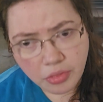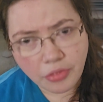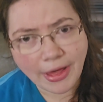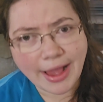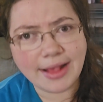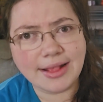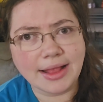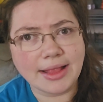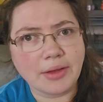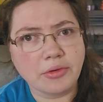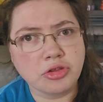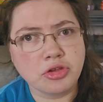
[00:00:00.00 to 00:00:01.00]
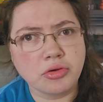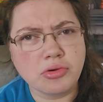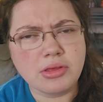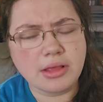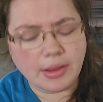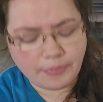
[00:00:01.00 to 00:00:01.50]
like I said, they were two
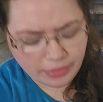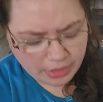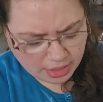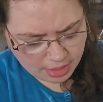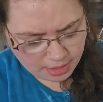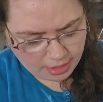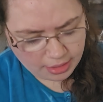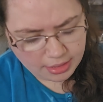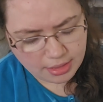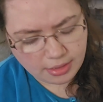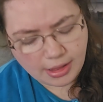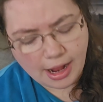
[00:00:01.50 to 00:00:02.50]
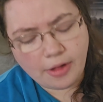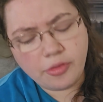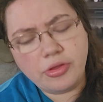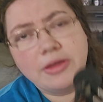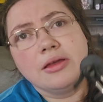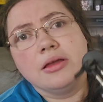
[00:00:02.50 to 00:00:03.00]
separate things. Now
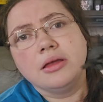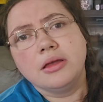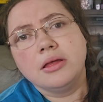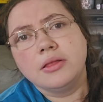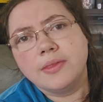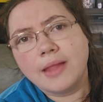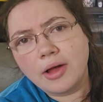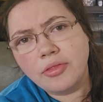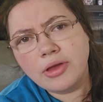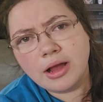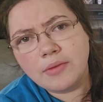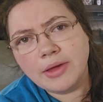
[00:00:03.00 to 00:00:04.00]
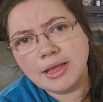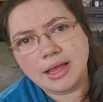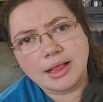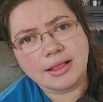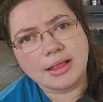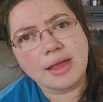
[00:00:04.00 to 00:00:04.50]
they come like
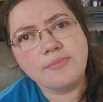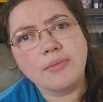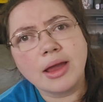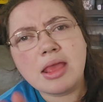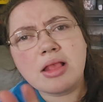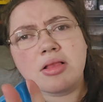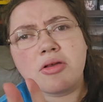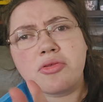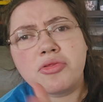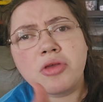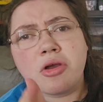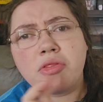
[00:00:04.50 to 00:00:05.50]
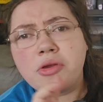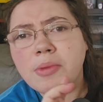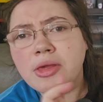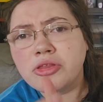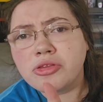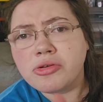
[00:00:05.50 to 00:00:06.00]
that. They might still sell them
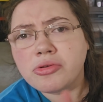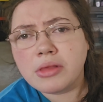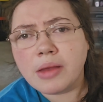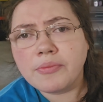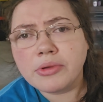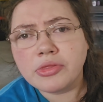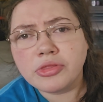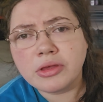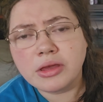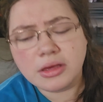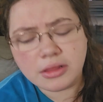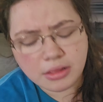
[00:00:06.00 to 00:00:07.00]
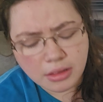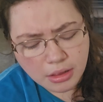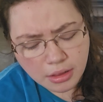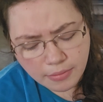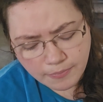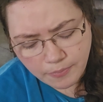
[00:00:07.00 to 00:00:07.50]
as two separate things,
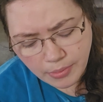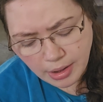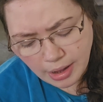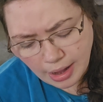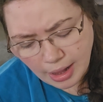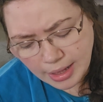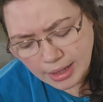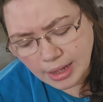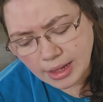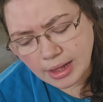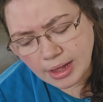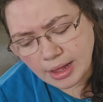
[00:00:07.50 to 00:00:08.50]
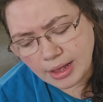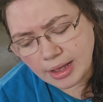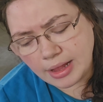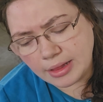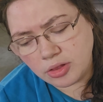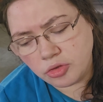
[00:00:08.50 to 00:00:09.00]
but I
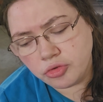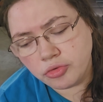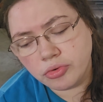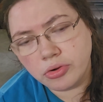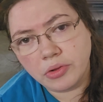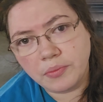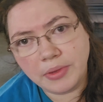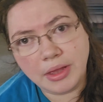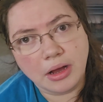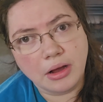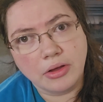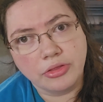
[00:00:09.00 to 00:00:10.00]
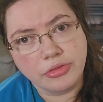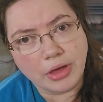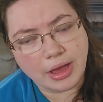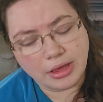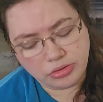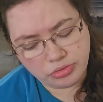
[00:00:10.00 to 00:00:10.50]
got the dual because
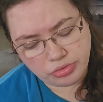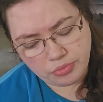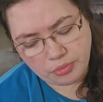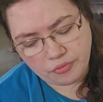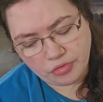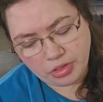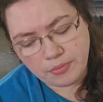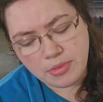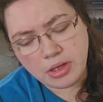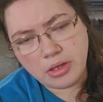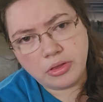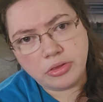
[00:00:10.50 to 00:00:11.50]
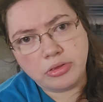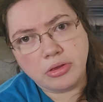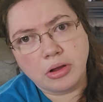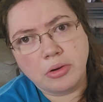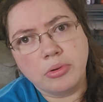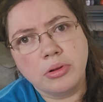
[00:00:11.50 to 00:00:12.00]
I used both of them.
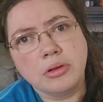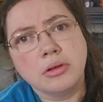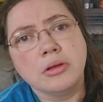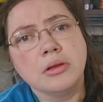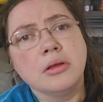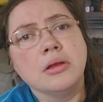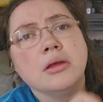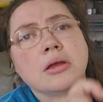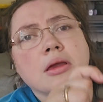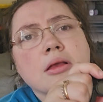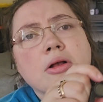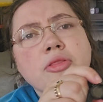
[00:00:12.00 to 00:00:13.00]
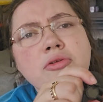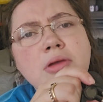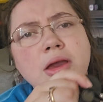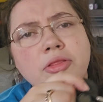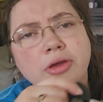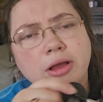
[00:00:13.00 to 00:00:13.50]
So it also
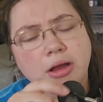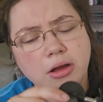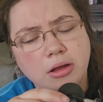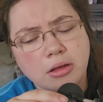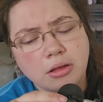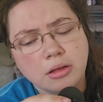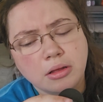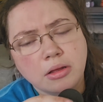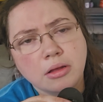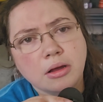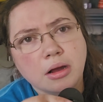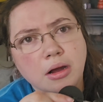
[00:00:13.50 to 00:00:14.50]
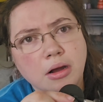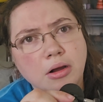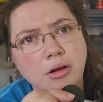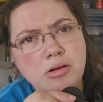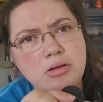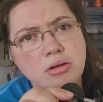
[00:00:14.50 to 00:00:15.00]
has like a
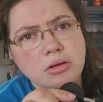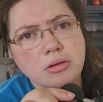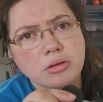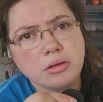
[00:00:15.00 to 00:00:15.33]
hook